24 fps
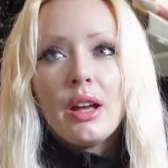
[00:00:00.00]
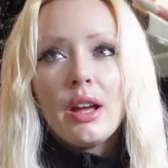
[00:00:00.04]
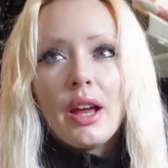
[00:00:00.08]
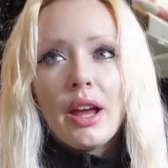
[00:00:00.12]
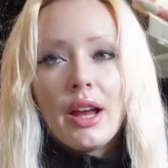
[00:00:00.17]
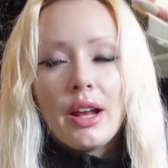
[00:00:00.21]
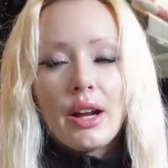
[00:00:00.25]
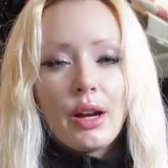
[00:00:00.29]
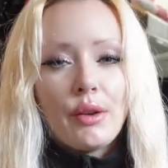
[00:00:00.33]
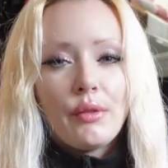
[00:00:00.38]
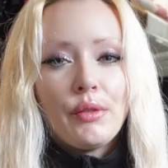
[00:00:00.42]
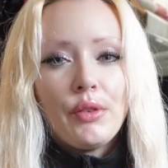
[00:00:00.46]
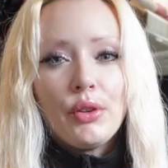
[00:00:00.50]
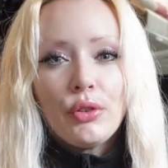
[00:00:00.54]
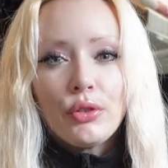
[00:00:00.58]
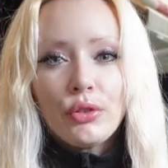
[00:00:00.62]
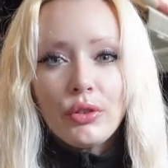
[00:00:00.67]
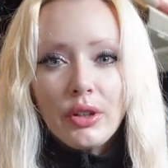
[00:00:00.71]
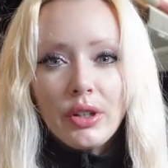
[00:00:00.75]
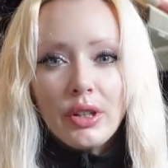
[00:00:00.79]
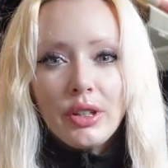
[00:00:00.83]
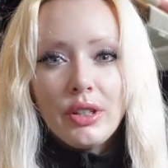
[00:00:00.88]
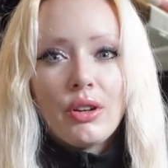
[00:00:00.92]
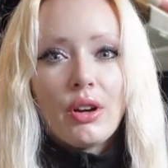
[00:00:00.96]
And I'm
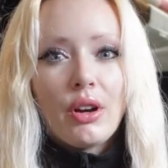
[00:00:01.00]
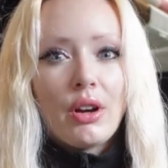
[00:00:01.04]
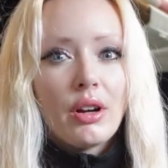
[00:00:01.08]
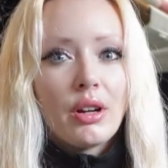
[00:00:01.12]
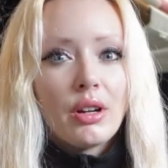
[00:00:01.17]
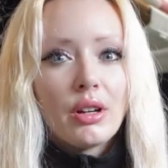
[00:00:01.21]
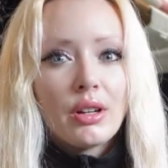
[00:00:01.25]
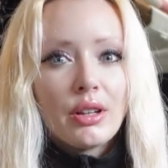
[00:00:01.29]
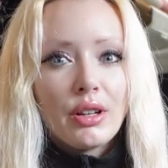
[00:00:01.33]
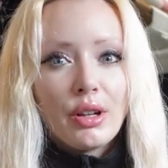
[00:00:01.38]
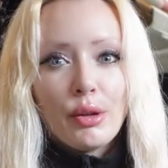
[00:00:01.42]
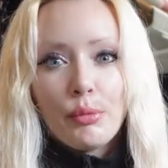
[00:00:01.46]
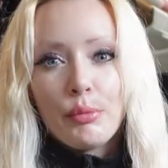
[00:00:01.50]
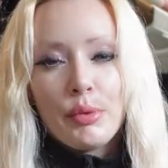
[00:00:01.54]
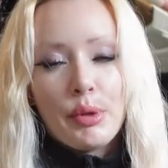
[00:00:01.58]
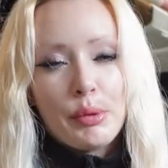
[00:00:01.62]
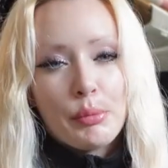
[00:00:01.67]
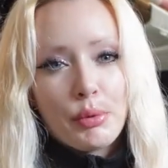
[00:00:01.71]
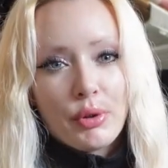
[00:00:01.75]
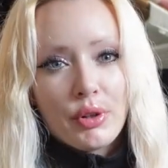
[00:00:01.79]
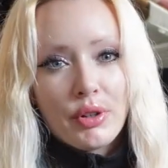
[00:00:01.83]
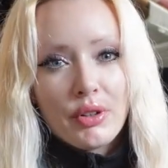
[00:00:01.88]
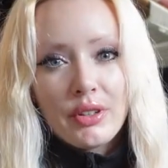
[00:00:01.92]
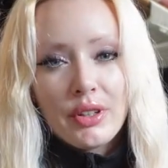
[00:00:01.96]
usually not a clumsy
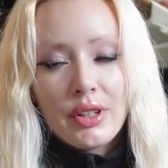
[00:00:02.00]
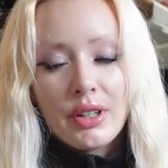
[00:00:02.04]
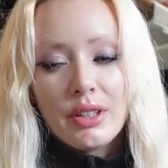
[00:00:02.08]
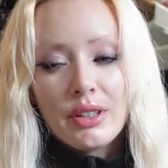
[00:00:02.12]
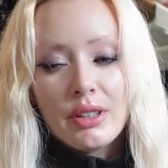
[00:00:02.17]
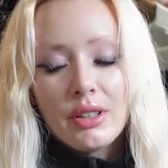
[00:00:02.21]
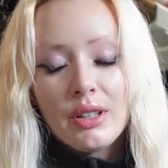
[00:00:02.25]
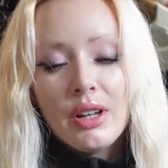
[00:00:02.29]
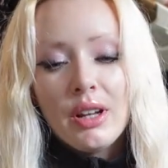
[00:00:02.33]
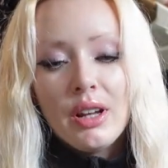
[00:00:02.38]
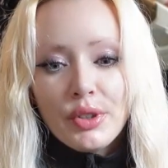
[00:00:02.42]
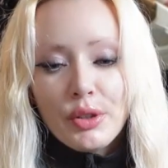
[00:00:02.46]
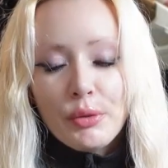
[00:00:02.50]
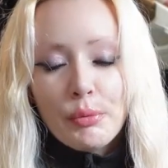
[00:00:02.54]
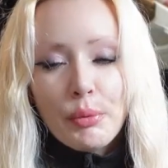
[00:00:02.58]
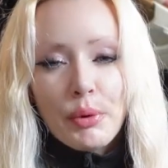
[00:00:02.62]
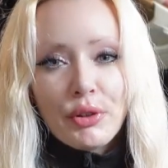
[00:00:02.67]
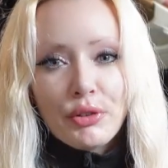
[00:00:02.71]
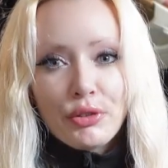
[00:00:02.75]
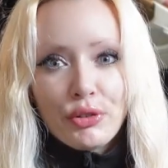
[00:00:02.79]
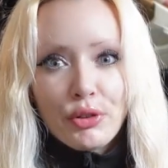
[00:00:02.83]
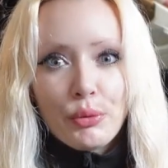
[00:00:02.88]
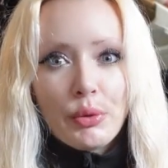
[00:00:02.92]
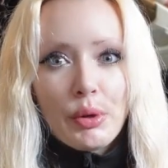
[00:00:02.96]
person,
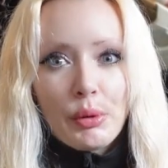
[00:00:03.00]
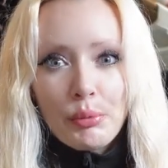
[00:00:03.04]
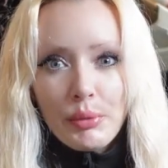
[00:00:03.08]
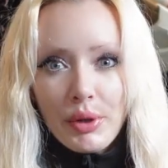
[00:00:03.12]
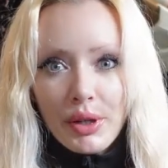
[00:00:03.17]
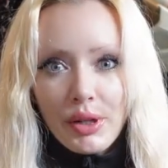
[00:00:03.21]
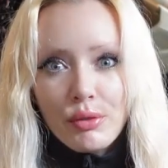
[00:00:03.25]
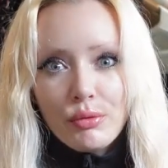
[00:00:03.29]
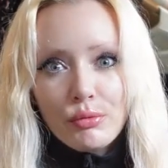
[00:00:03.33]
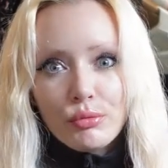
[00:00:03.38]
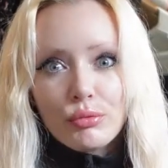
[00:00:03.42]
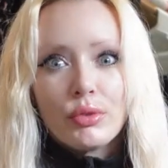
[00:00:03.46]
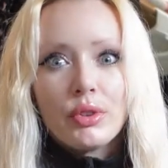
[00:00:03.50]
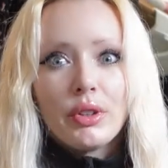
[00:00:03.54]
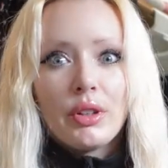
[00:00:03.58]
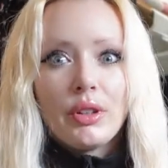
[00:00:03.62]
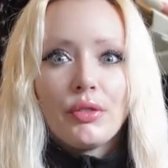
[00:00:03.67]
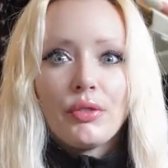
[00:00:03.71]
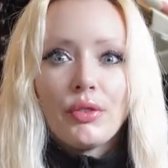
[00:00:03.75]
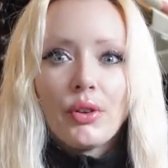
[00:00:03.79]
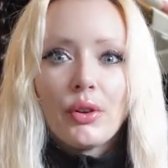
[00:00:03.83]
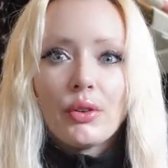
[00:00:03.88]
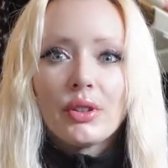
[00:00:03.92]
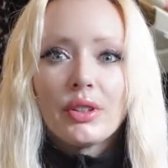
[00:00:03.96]
especially when I'm like really
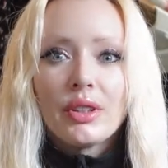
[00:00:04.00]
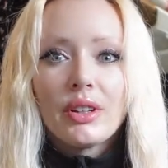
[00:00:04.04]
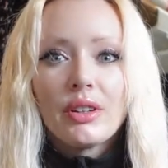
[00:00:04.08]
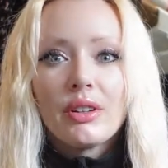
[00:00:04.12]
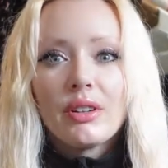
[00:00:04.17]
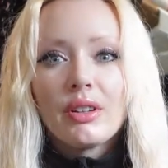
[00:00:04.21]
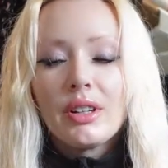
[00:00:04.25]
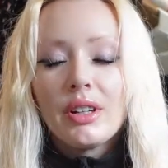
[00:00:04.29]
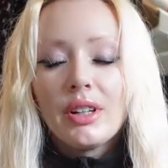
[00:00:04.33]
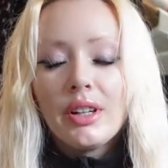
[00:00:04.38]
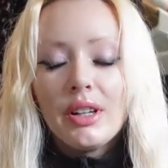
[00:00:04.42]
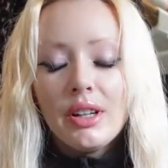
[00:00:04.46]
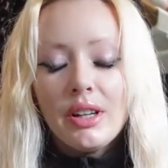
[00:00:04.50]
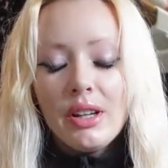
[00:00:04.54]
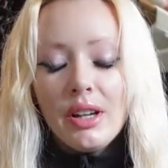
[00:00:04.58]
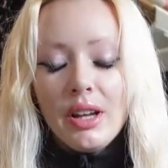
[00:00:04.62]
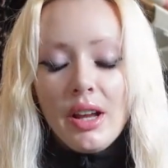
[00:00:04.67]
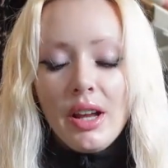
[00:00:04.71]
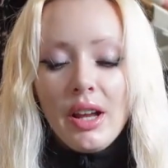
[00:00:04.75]
focusing on it.